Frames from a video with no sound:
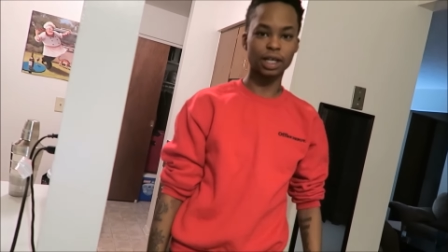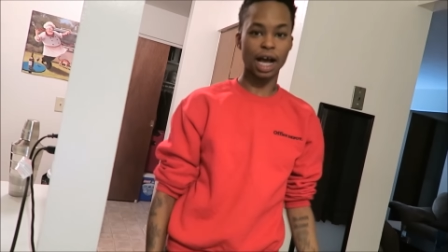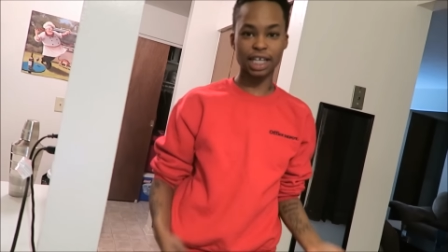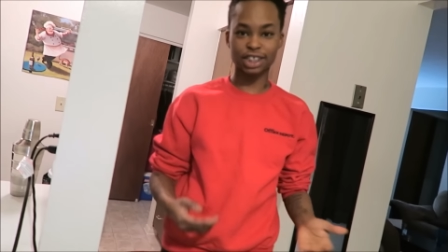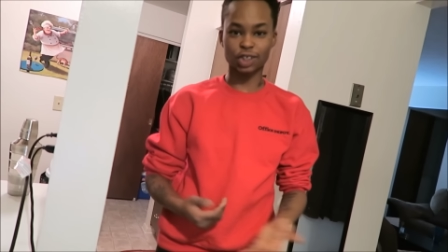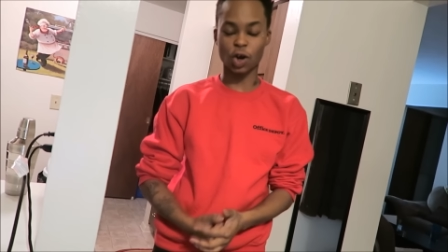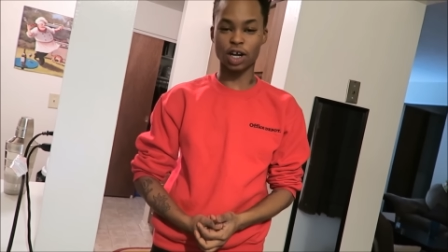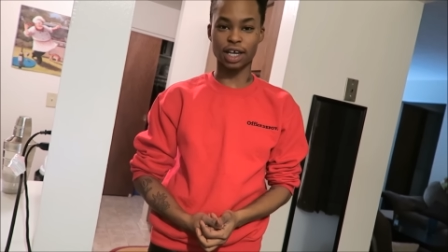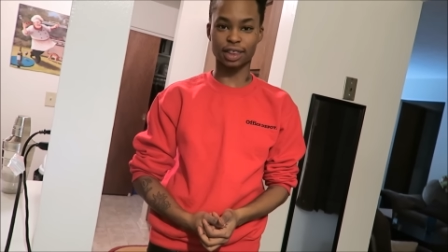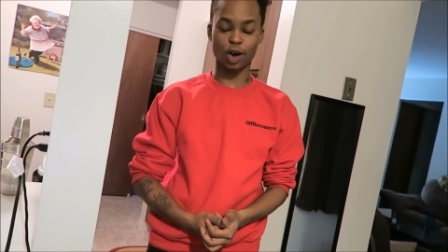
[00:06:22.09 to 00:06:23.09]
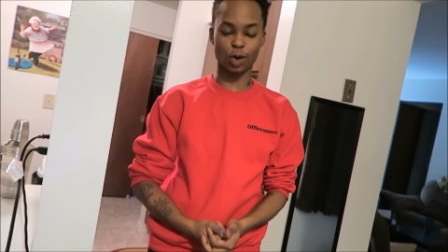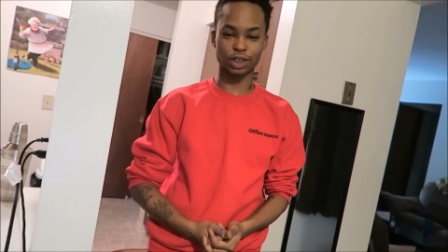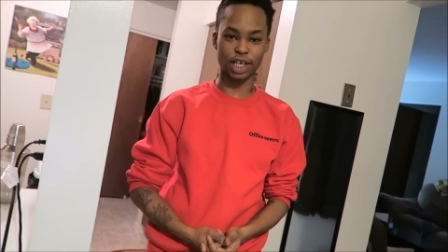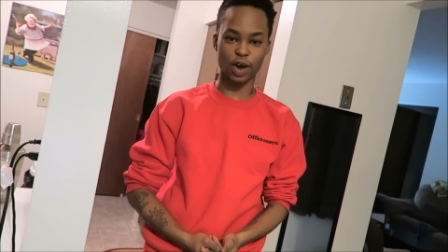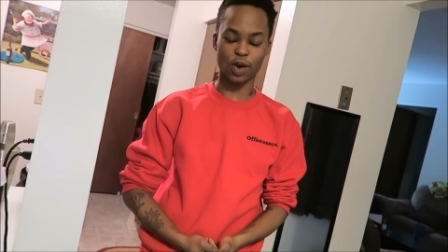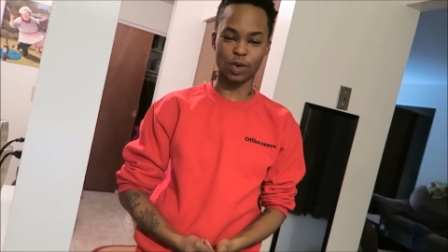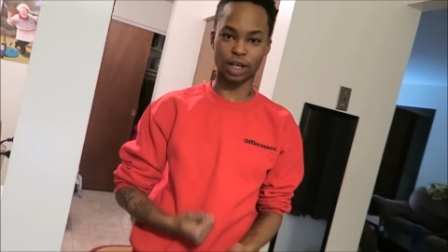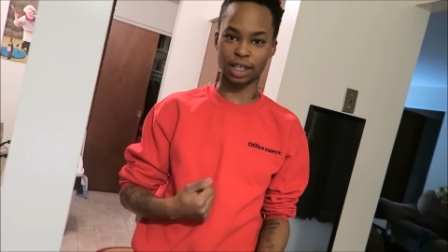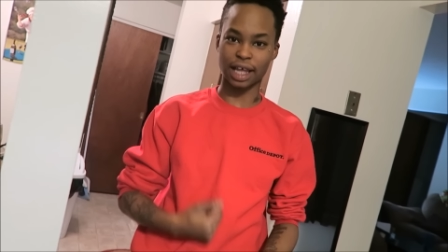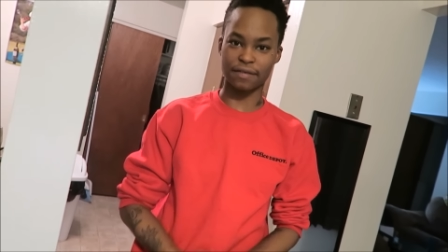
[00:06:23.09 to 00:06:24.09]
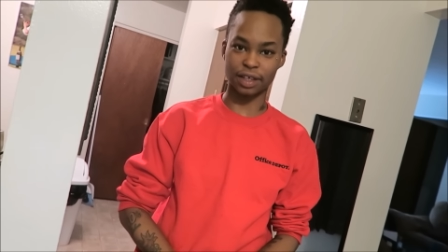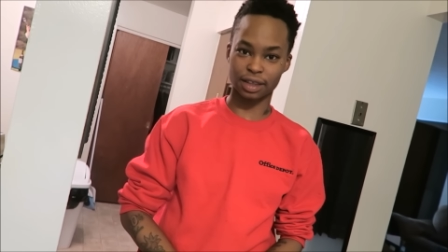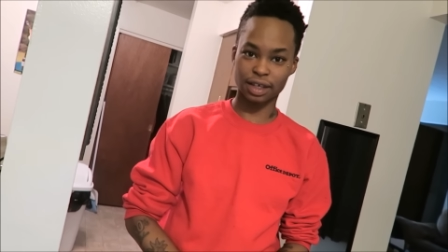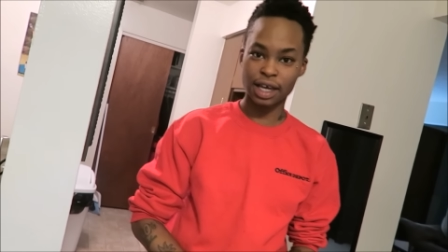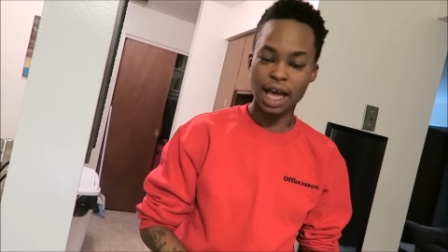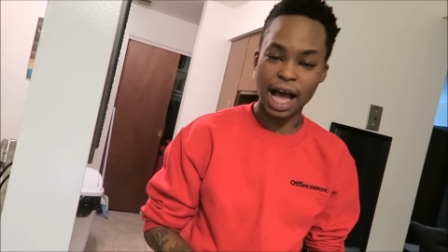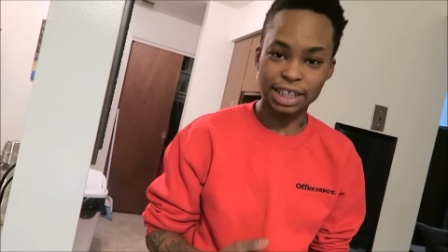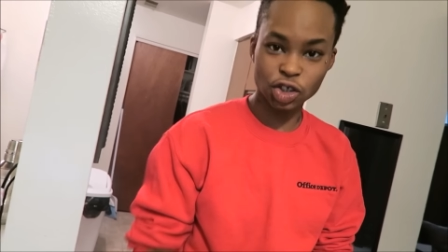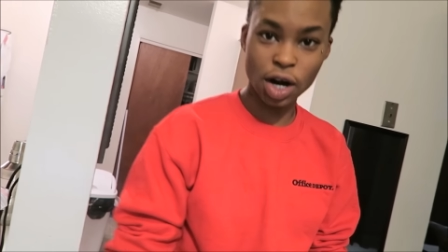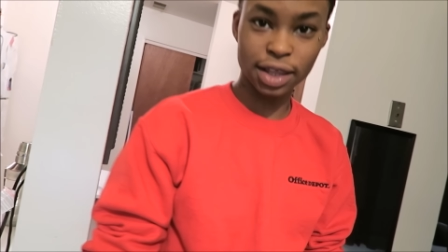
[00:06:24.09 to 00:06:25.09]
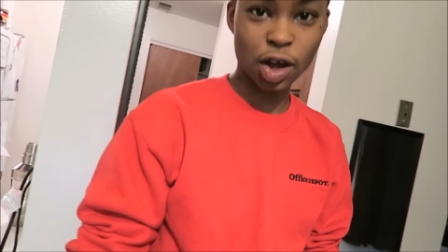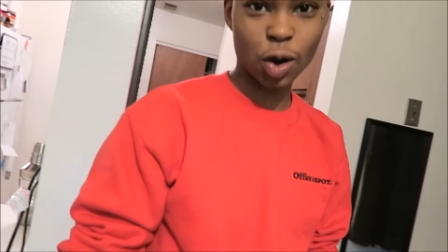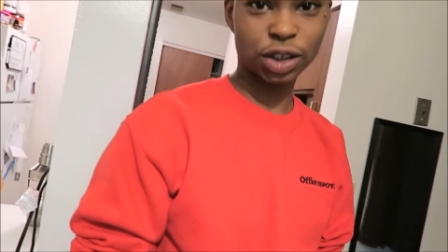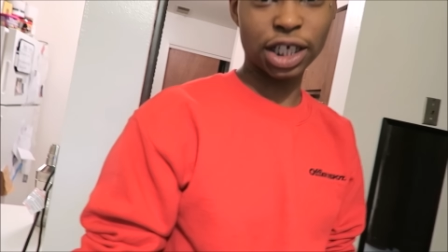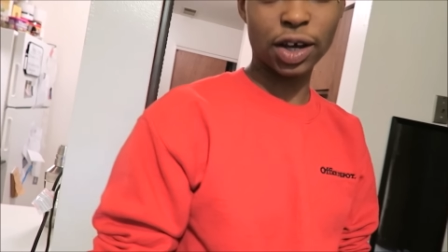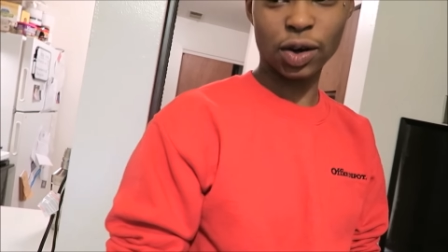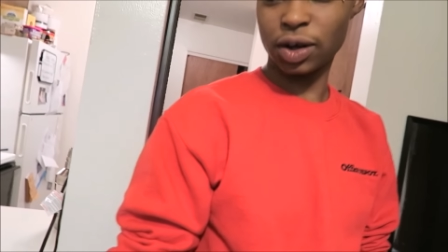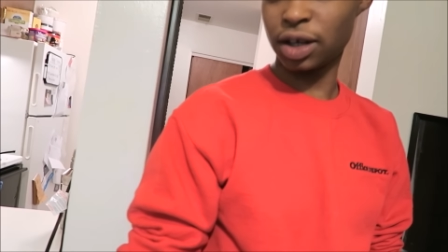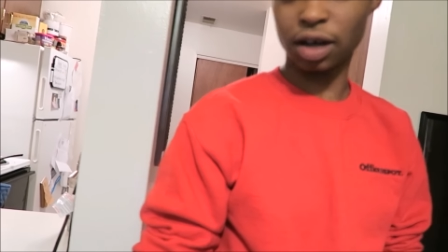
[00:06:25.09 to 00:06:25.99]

I start at the hotel on the 11th. I start at the hotel.